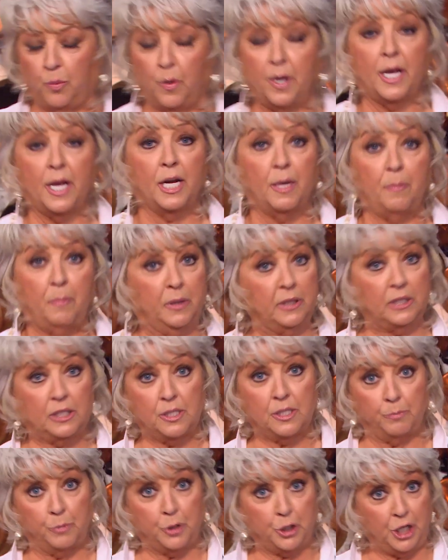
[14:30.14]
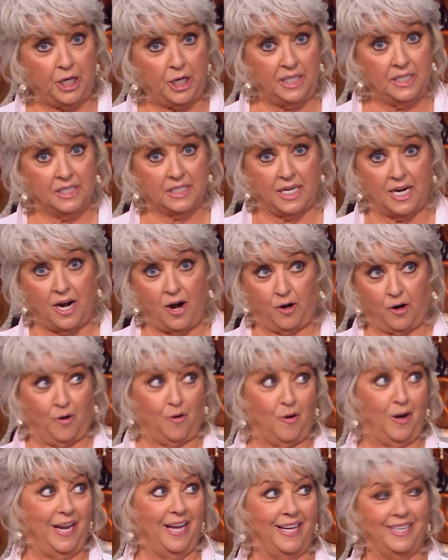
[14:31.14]
we're gonna put some cheese in our
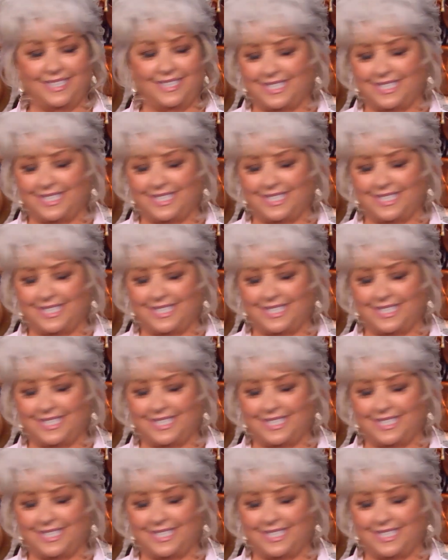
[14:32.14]
grits.